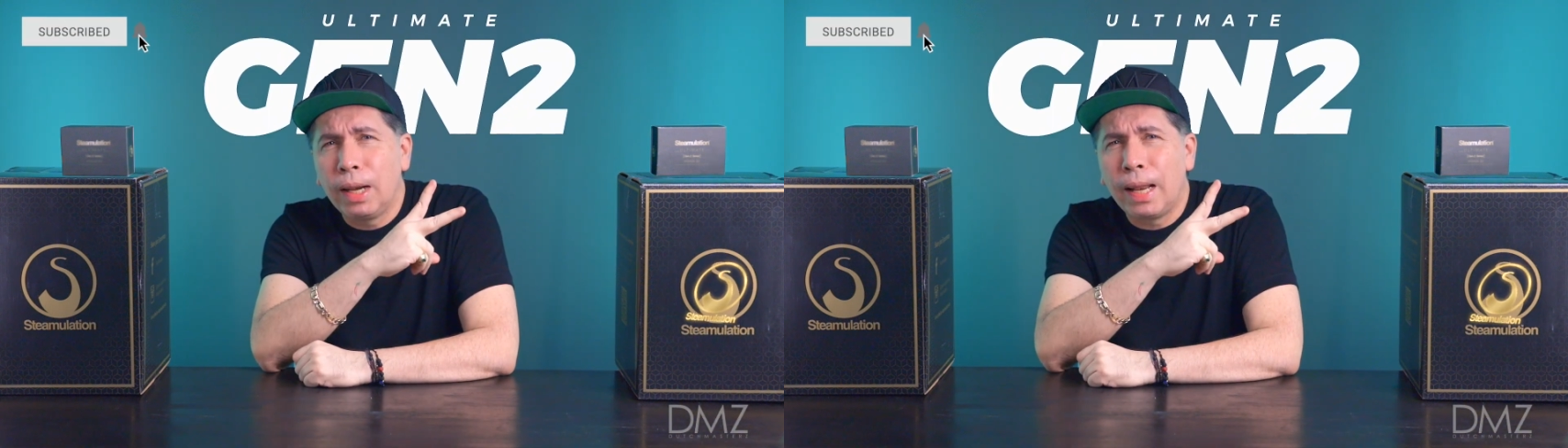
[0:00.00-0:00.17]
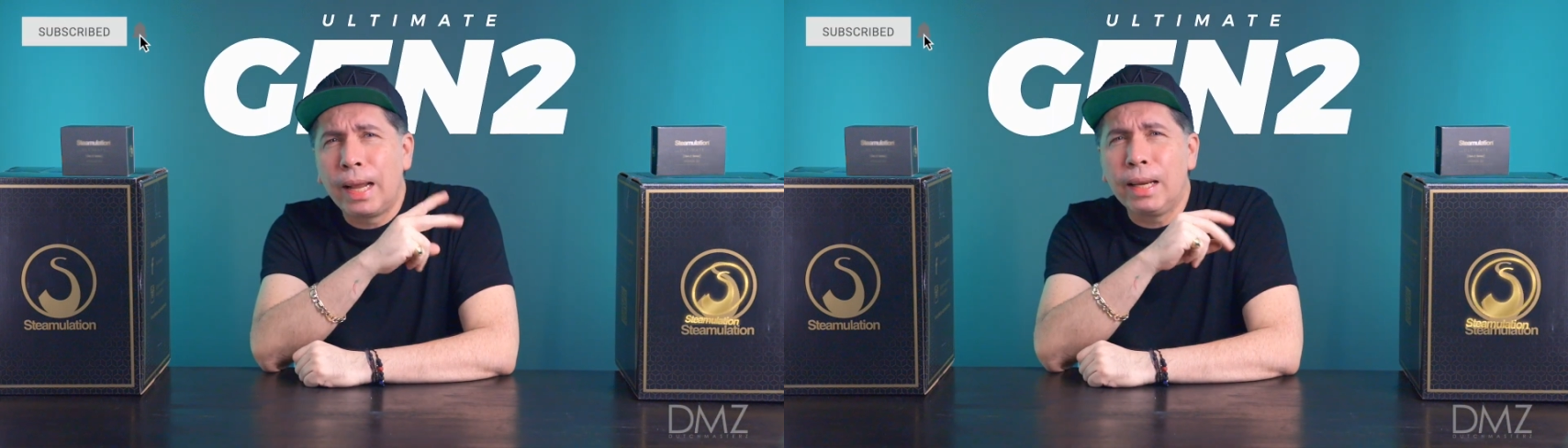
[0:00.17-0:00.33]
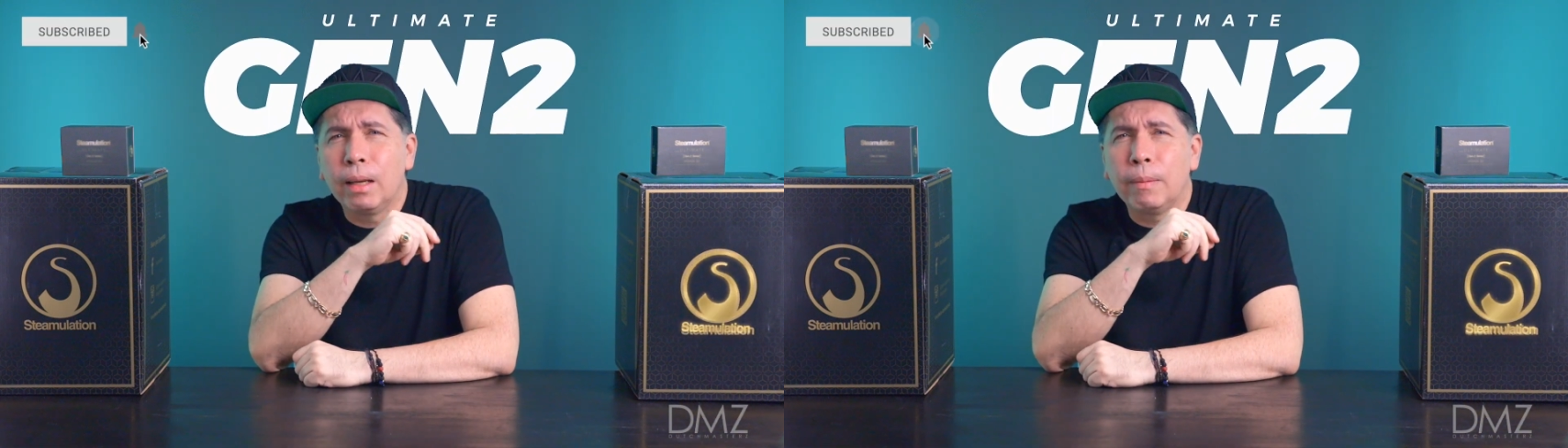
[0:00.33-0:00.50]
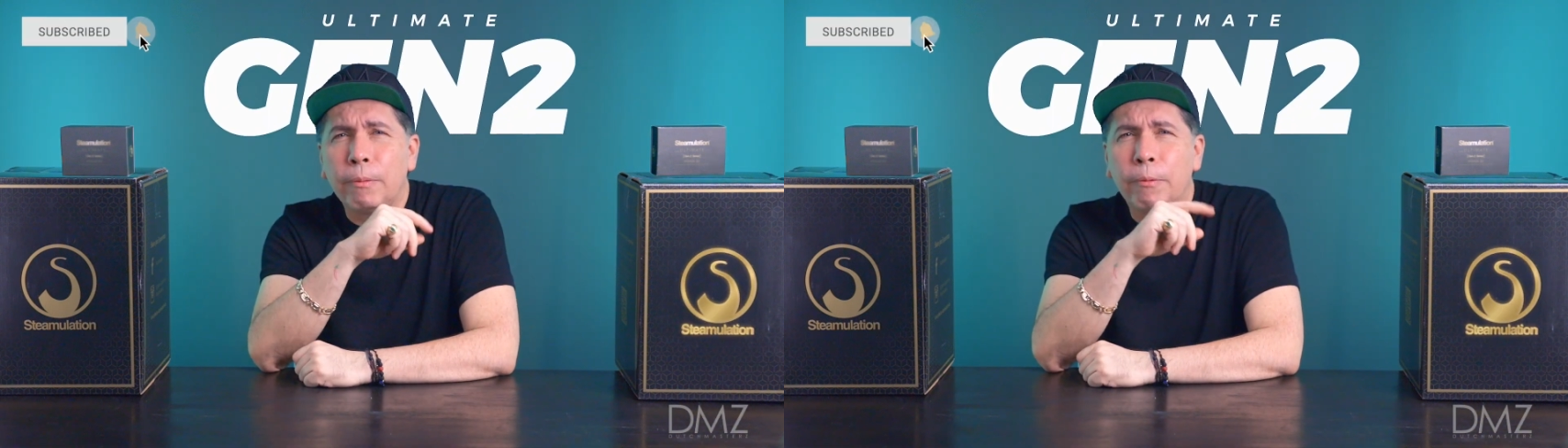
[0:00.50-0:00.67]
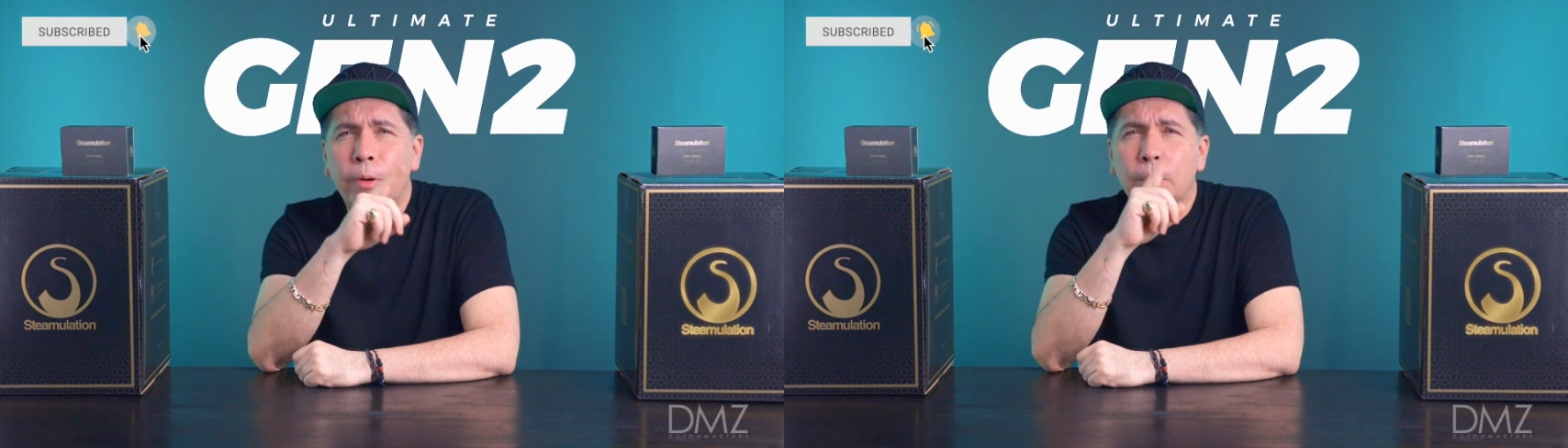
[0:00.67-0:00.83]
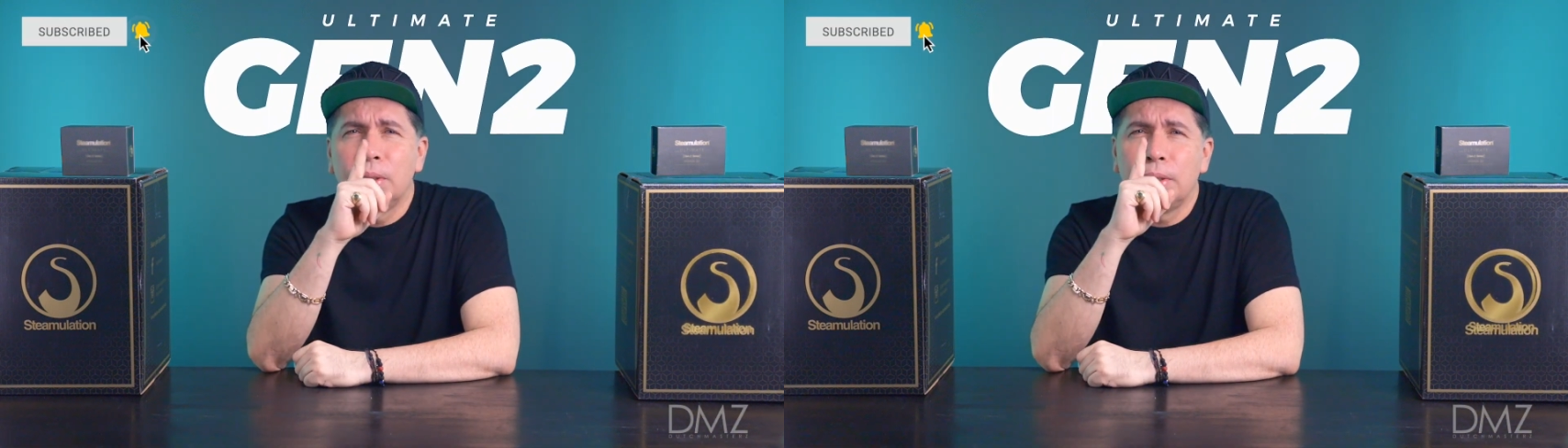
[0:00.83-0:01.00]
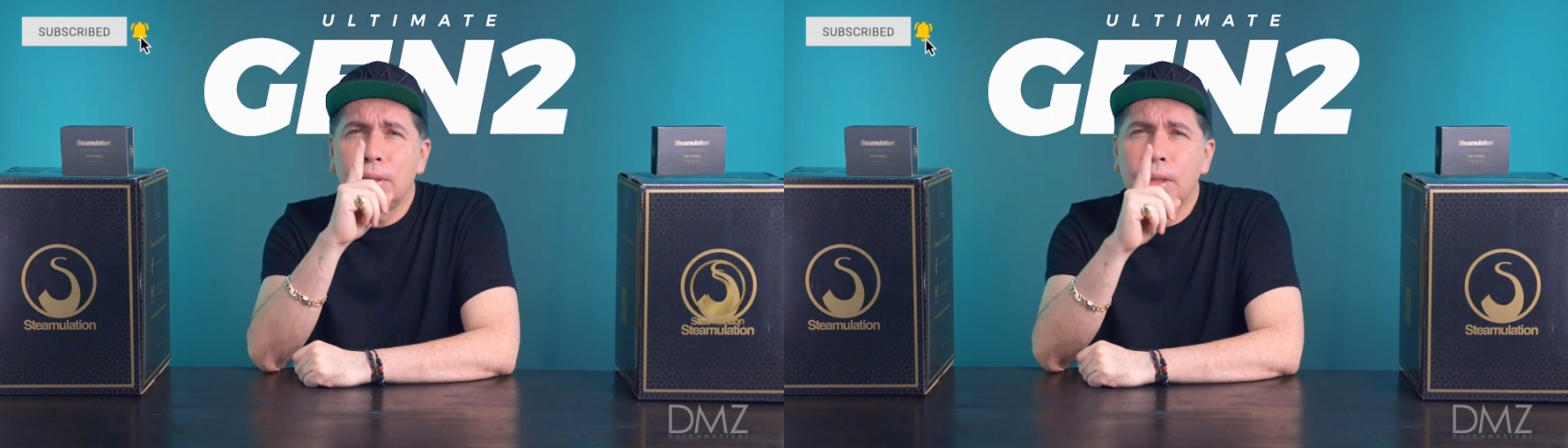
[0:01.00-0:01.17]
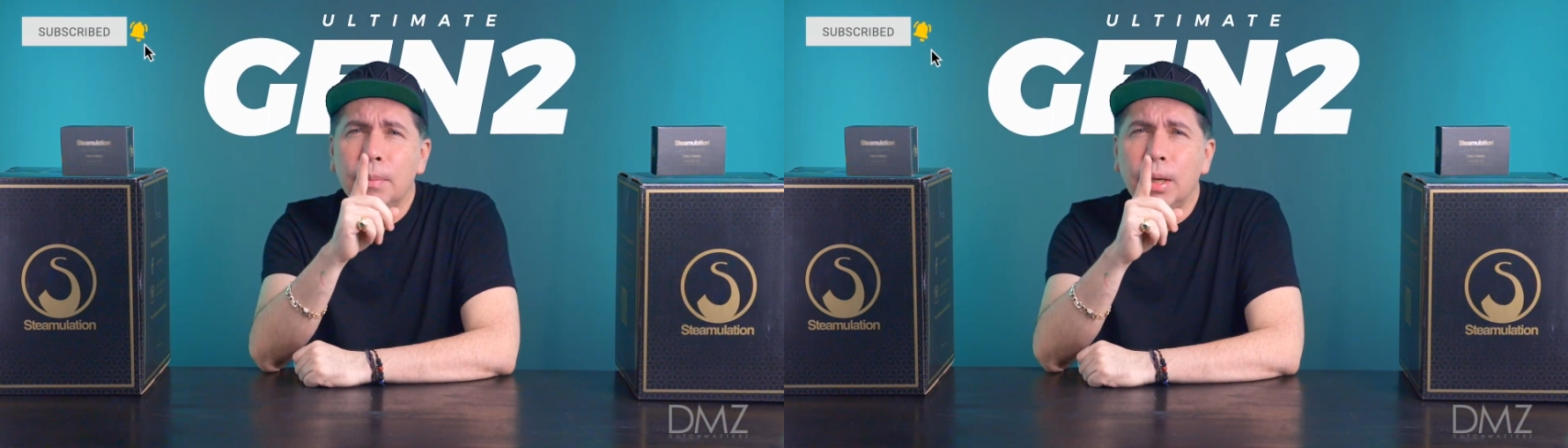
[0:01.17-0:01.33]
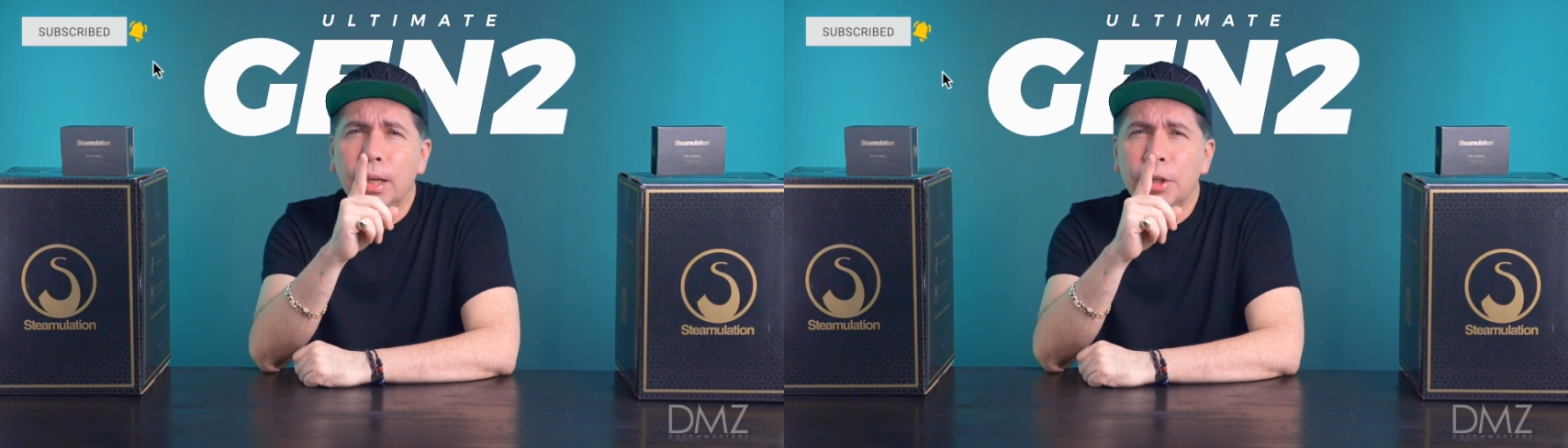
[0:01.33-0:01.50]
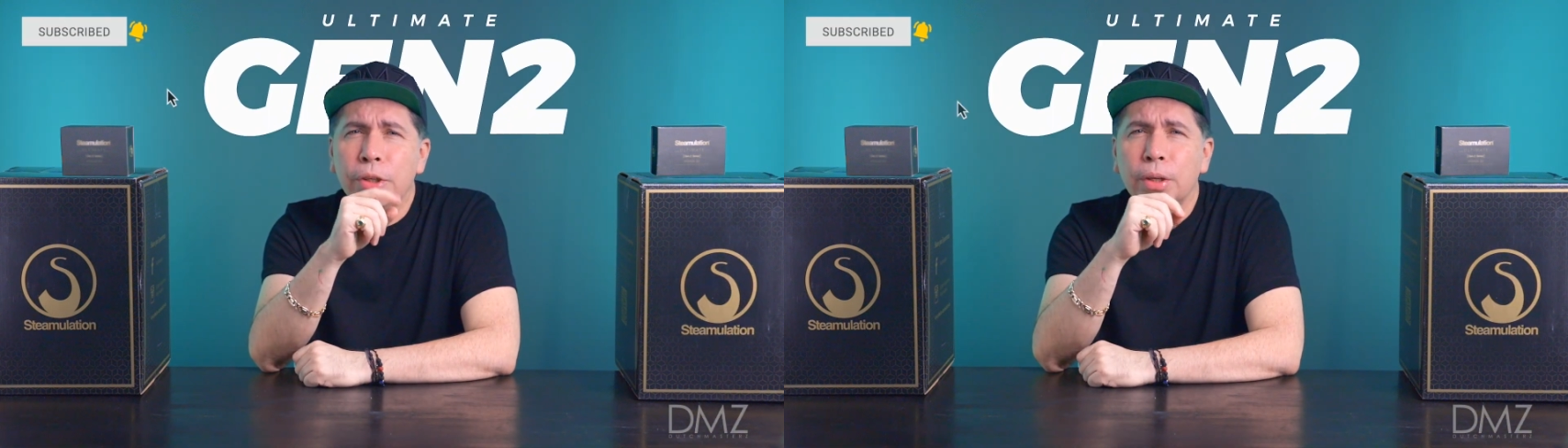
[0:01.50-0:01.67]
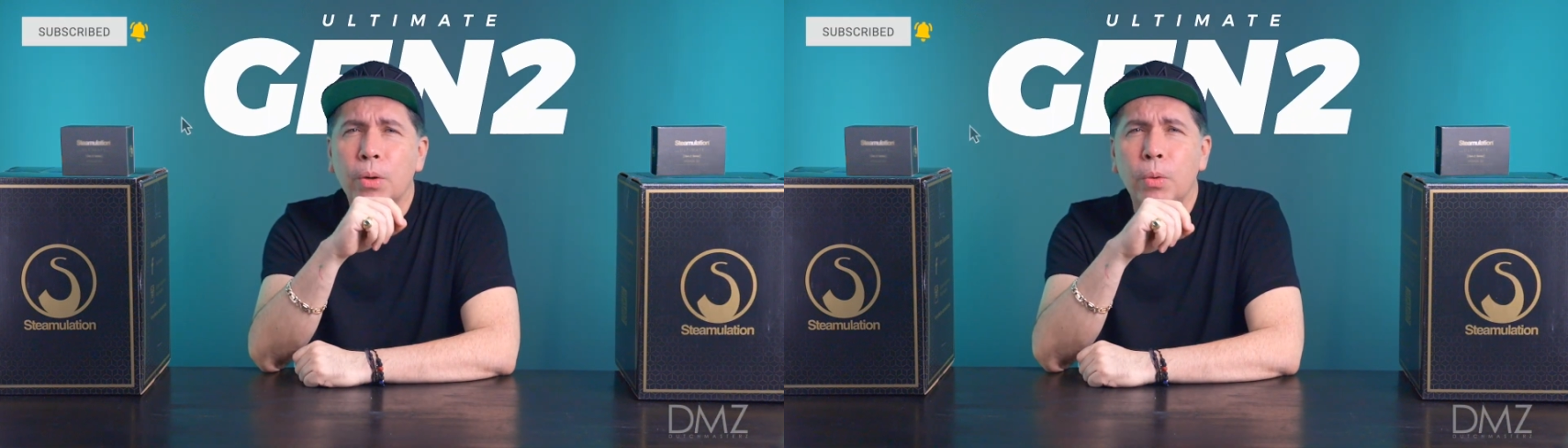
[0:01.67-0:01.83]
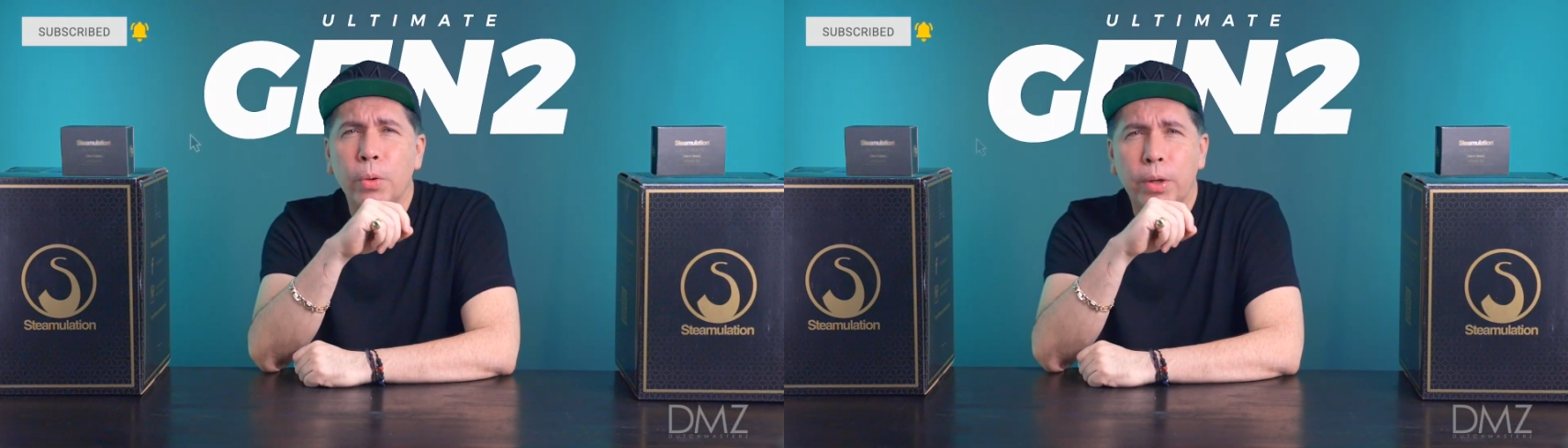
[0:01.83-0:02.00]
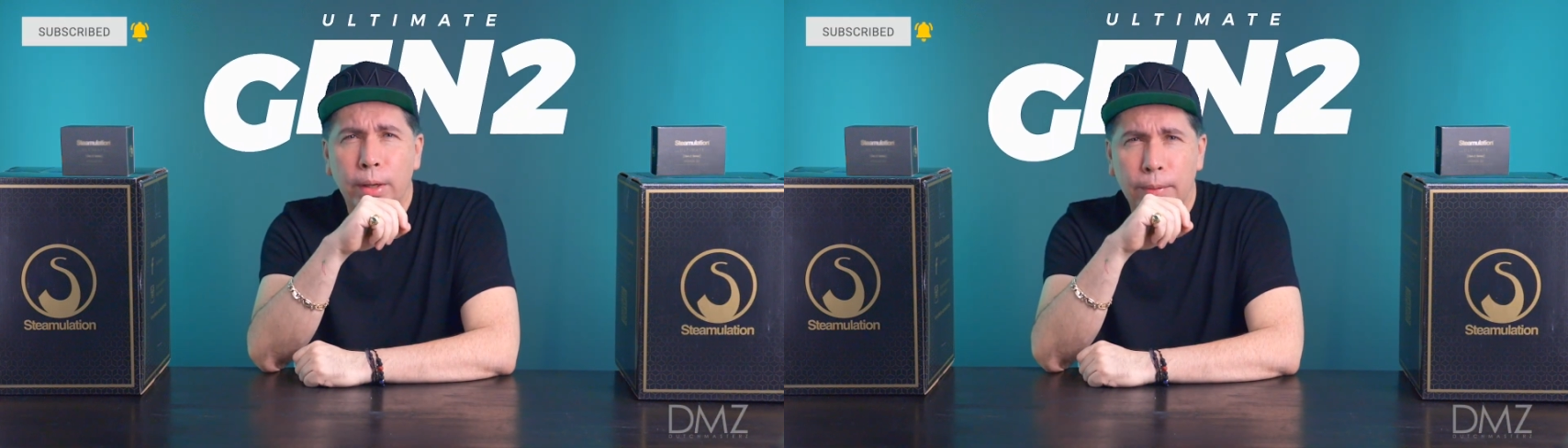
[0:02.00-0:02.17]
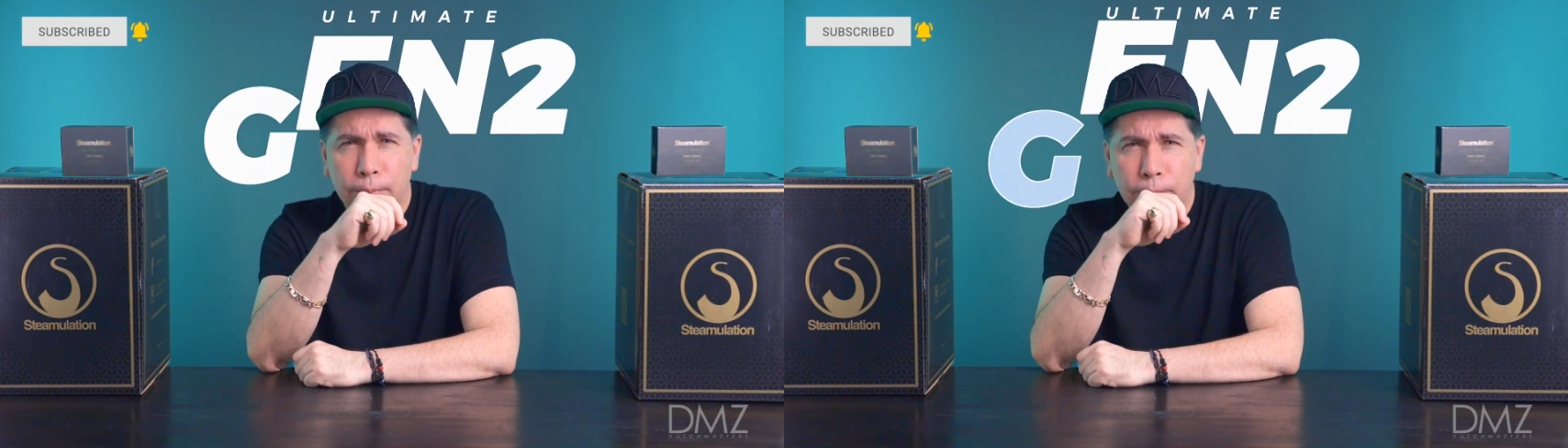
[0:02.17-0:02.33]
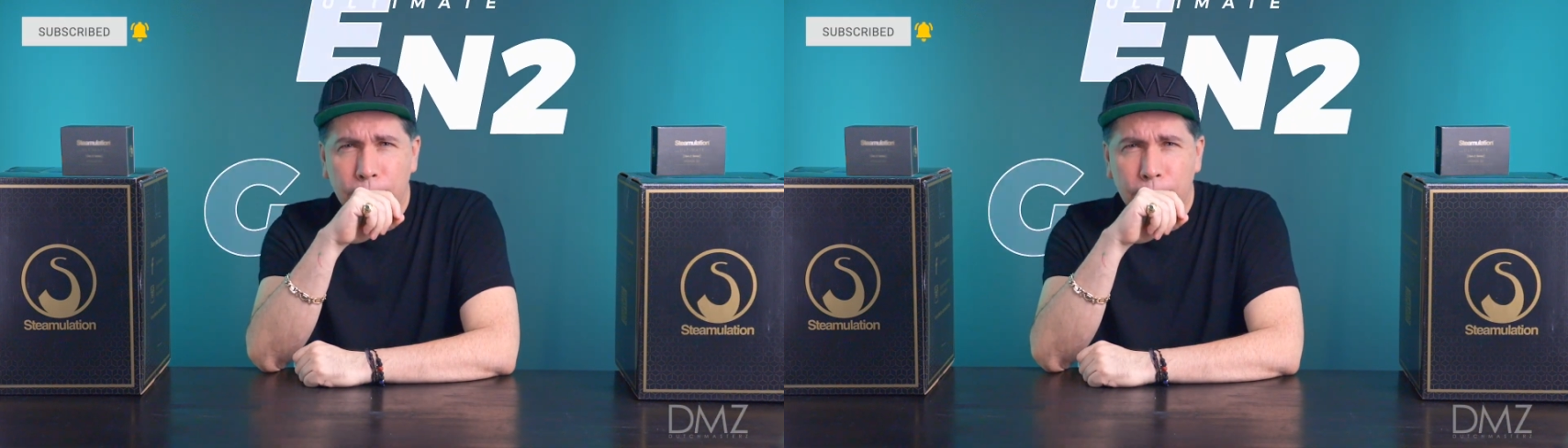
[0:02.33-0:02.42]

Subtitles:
lineup from Steamulation Hookah.